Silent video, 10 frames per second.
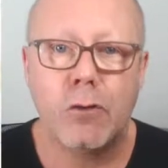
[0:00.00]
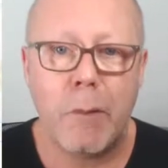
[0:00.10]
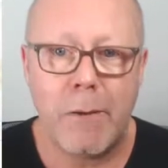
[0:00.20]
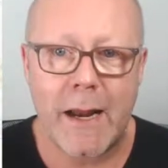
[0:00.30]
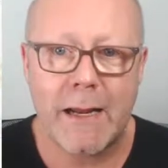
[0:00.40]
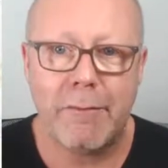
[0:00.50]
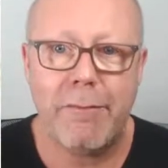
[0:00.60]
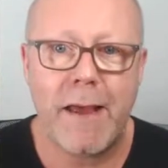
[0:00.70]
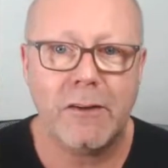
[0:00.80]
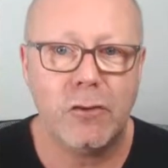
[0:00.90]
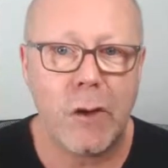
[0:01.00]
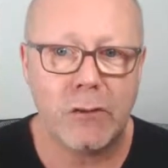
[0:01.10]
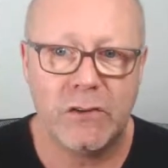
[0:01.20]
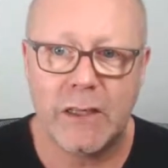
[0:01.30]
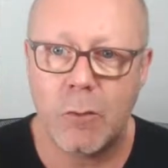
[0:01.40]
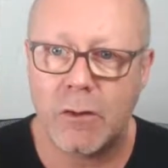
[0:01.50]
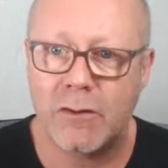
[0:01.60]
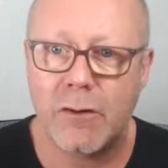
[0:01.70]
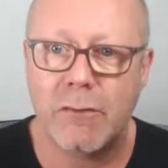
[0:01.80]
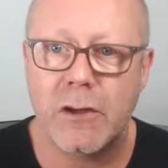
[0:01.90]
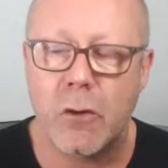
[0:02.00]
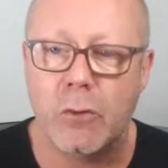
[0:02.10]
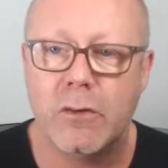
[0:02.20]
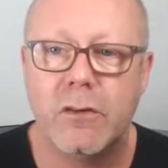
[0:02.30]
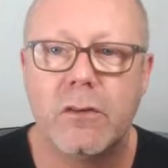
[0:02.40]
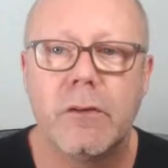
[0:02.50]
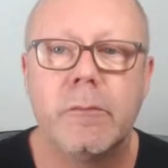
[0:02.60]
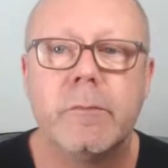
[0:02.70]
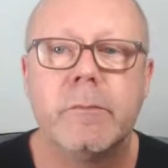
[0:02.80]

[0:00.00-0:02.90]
to apply effects to our sequence of notes.